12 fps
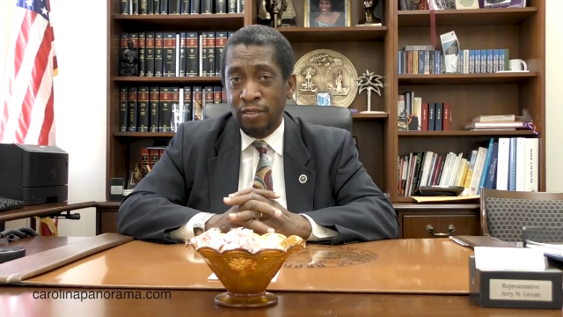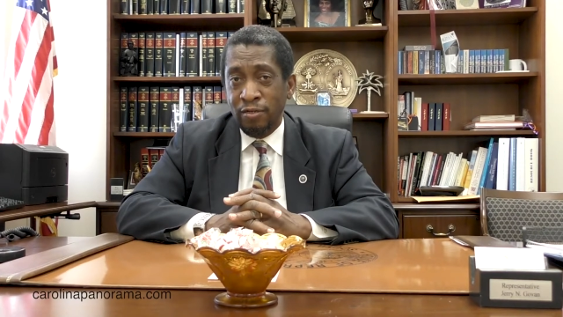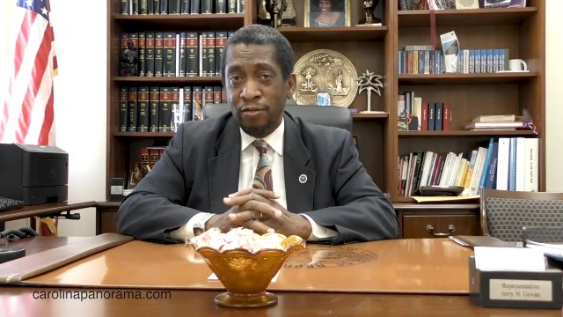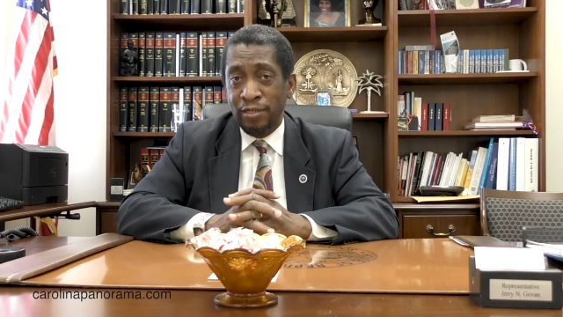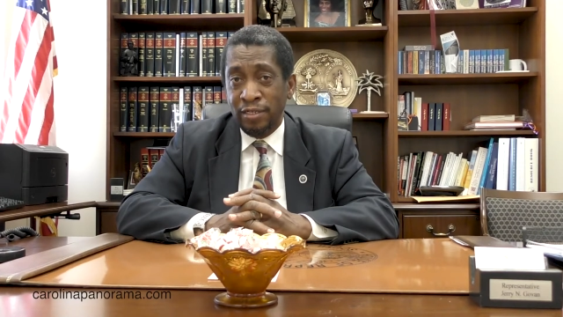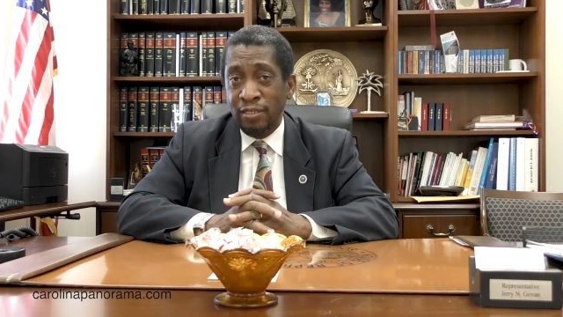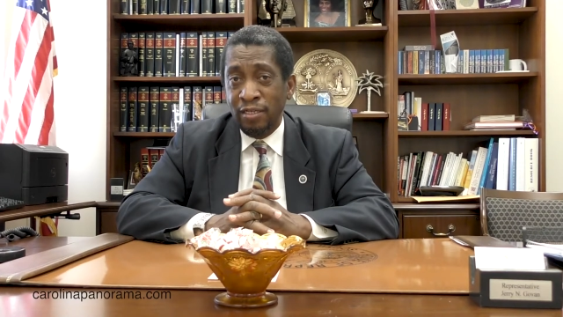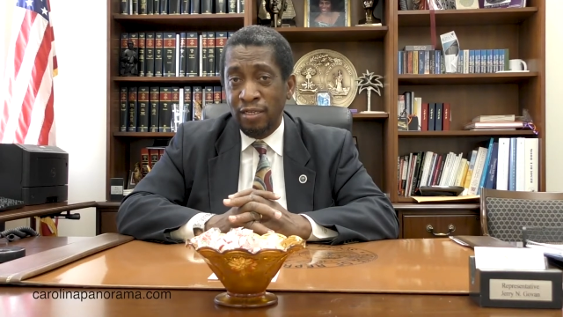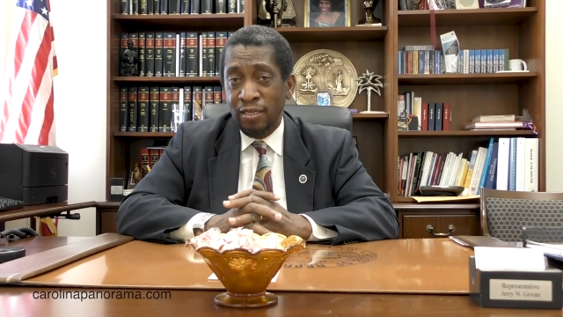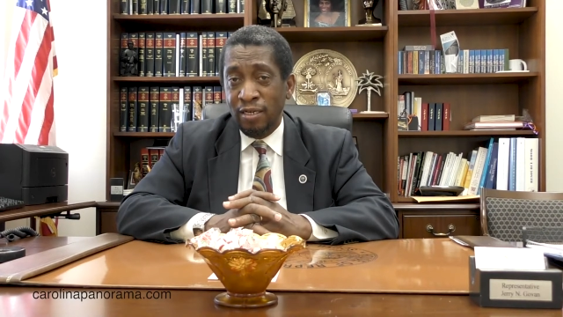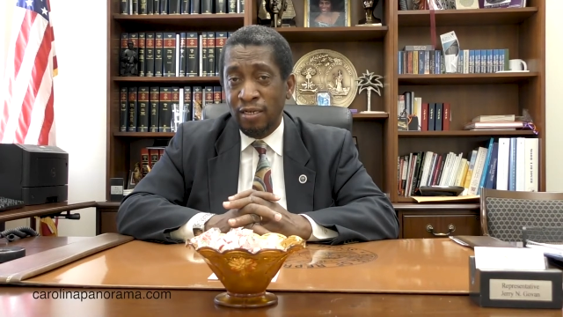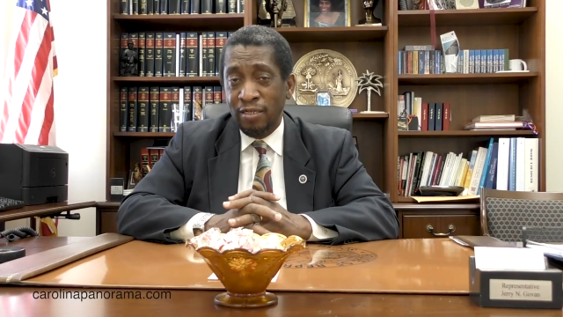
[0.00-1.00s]
learning
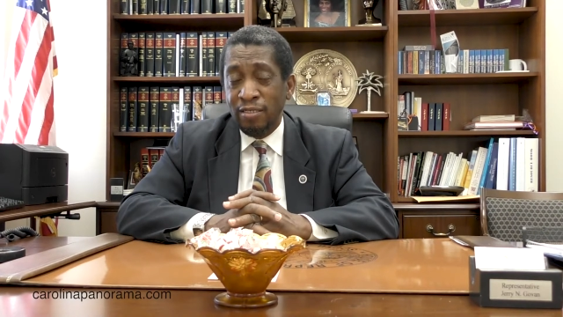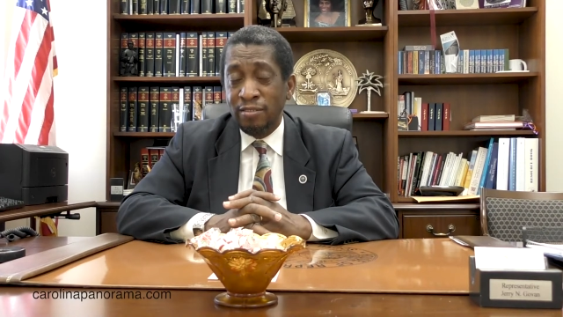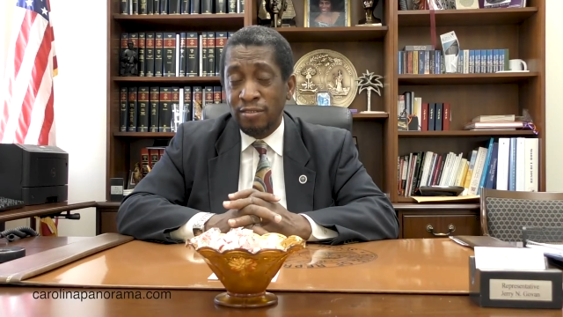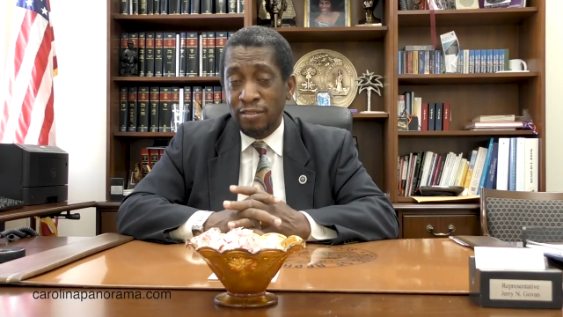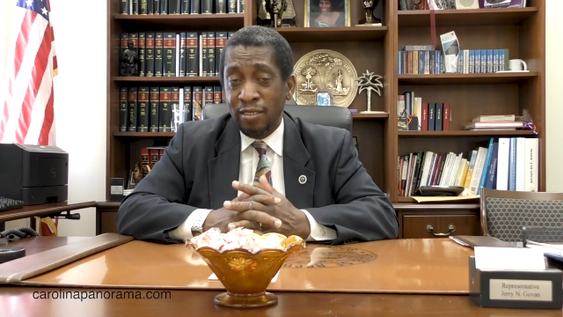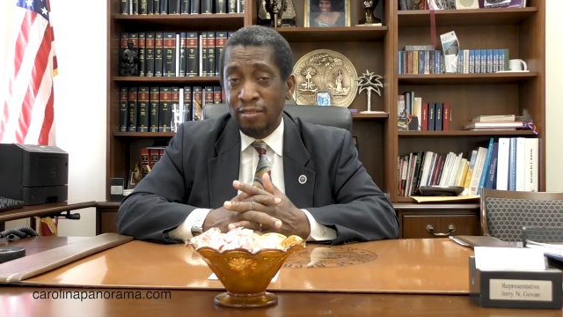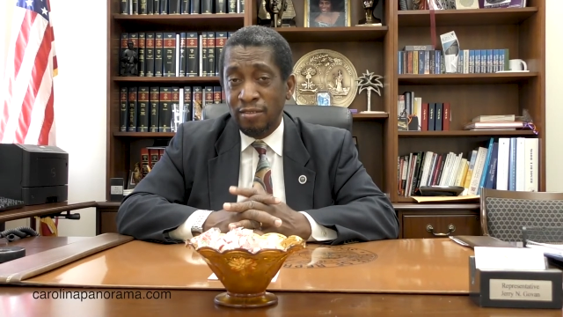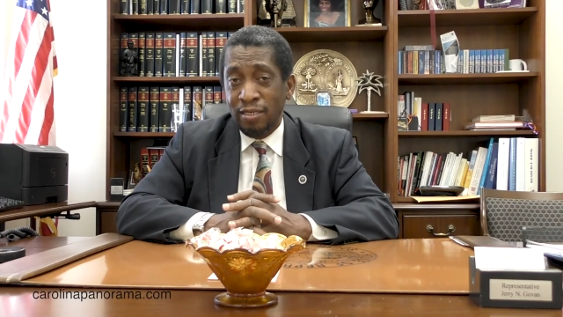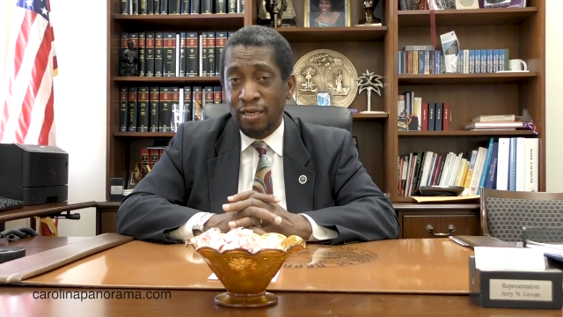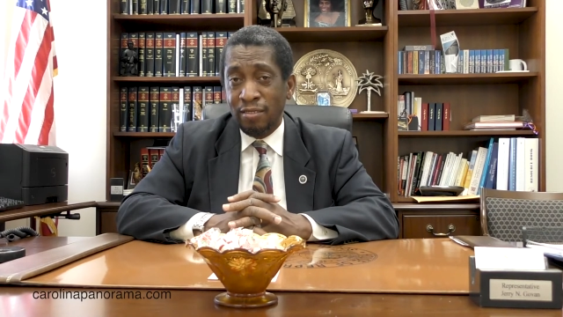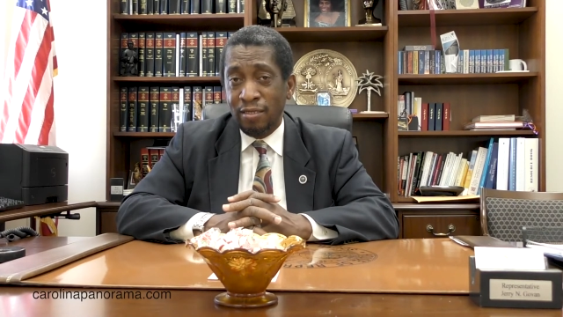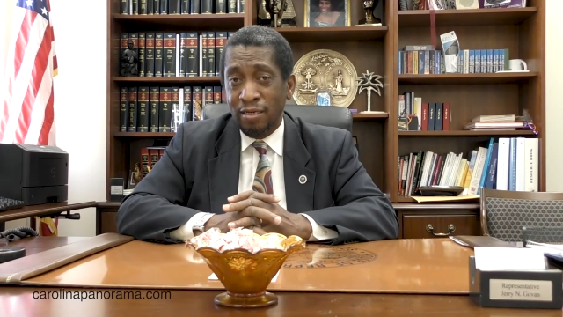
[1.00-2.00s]
in the state of
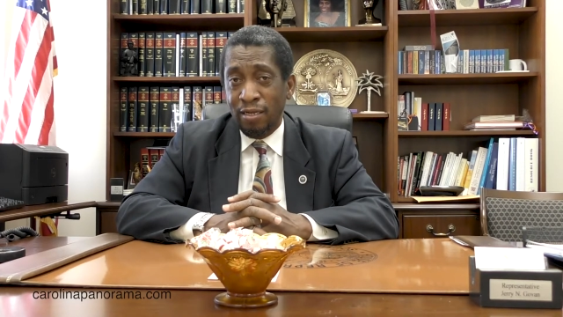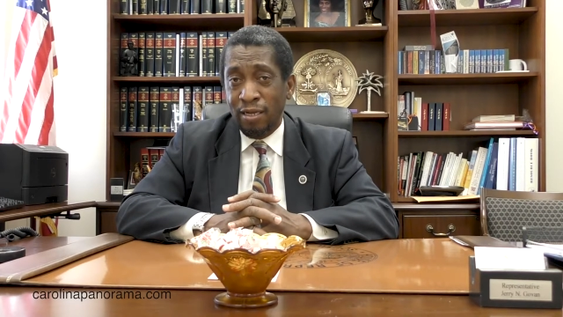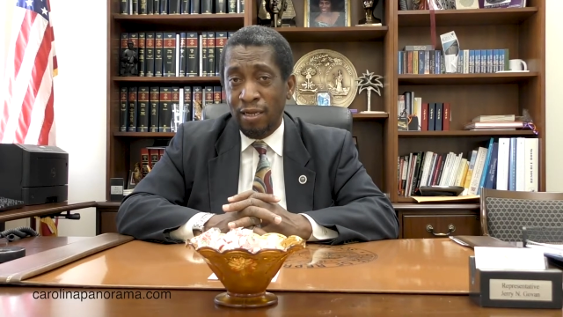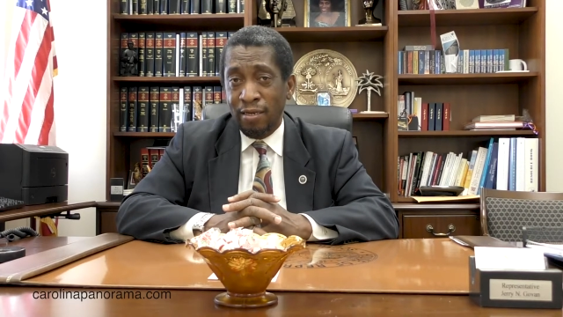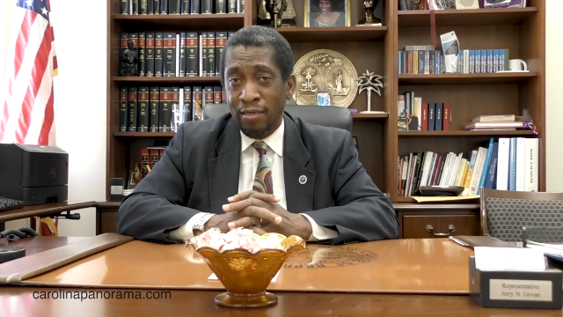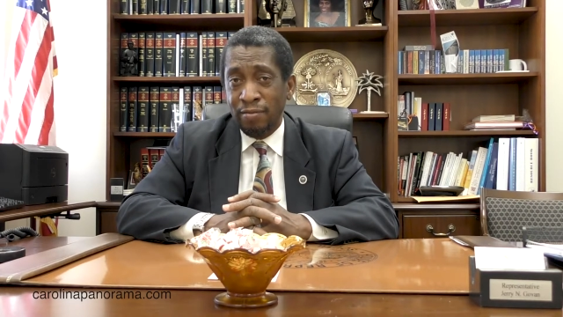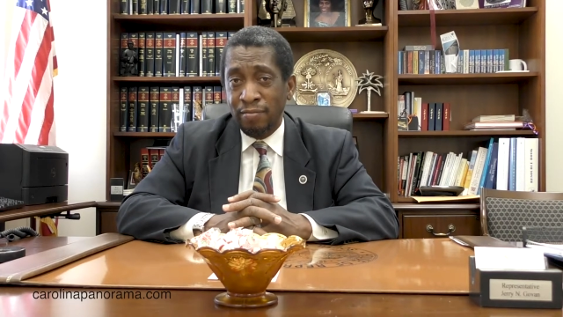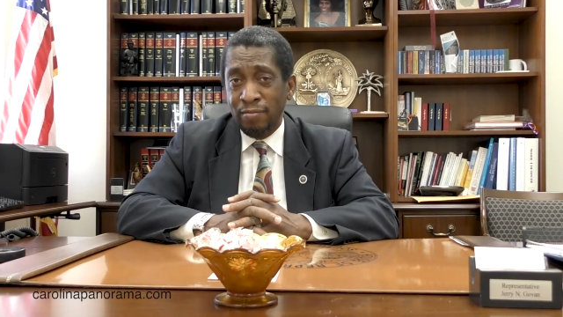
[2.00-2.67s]
South Carolina.